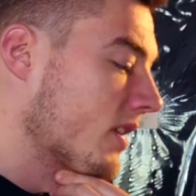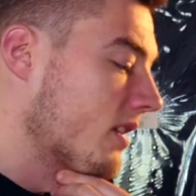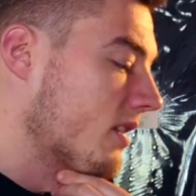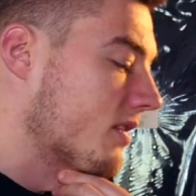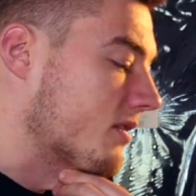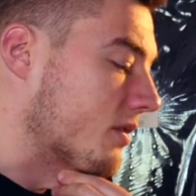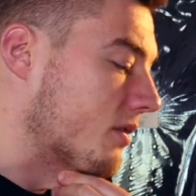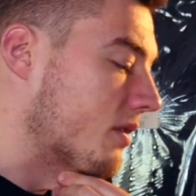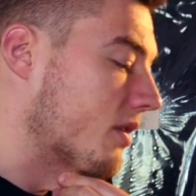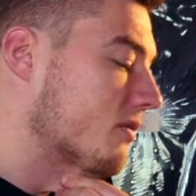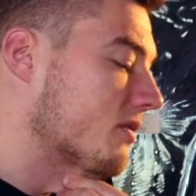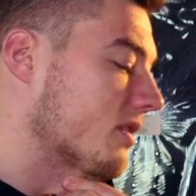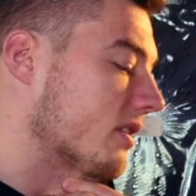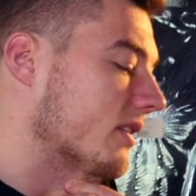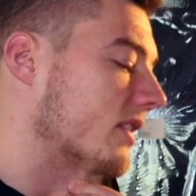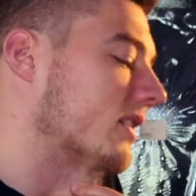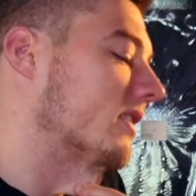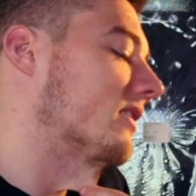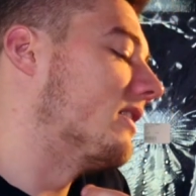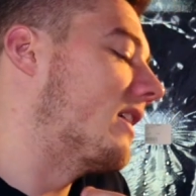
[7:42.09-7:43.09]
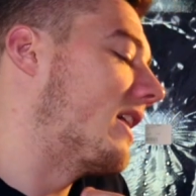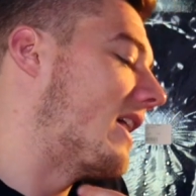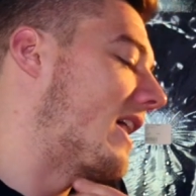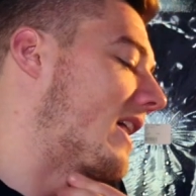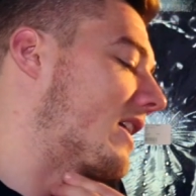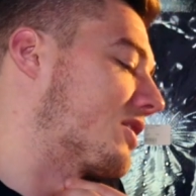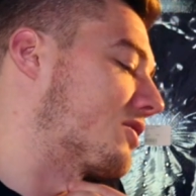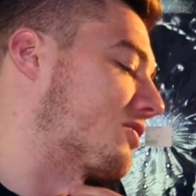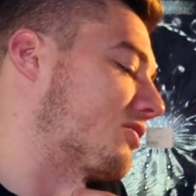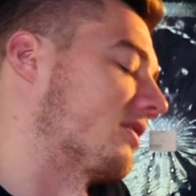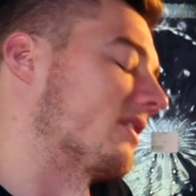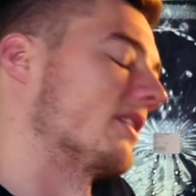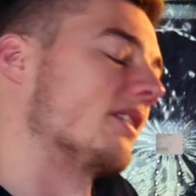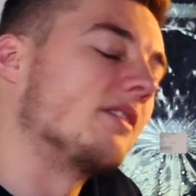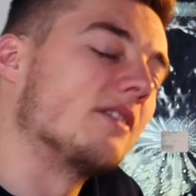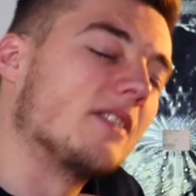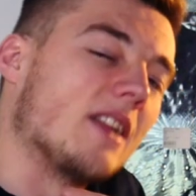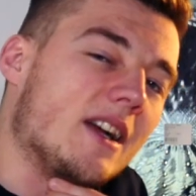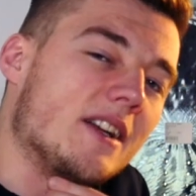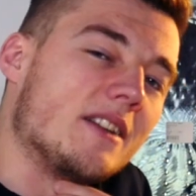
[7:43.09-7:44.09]
So those are extra
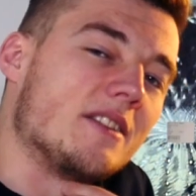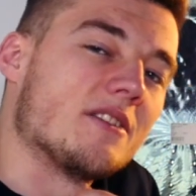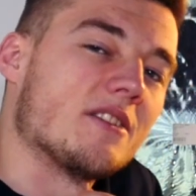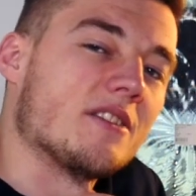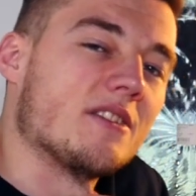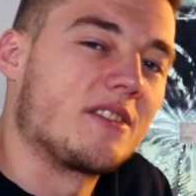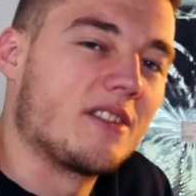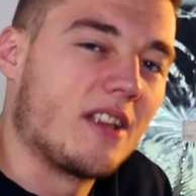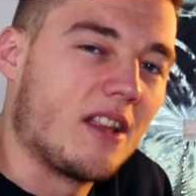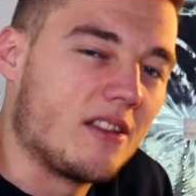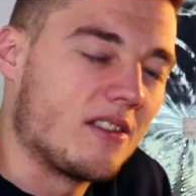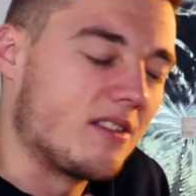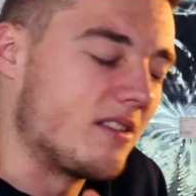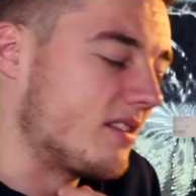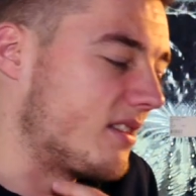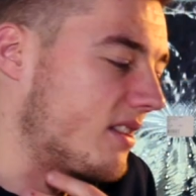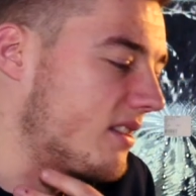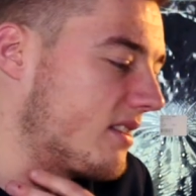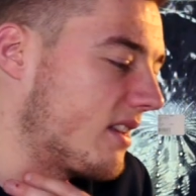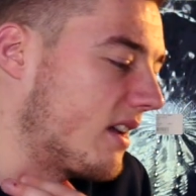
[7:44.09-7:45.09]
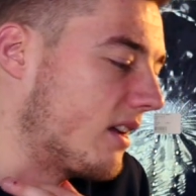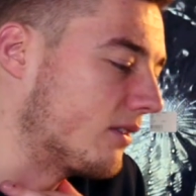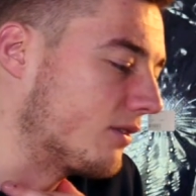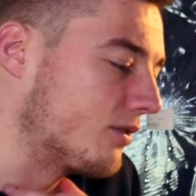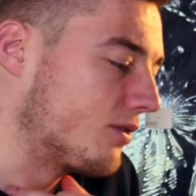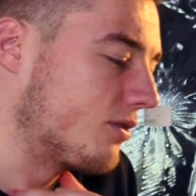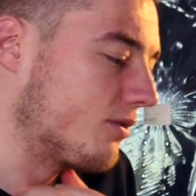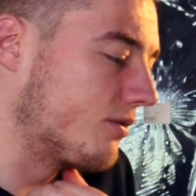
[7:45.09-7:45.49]
little lines and sentences that I'll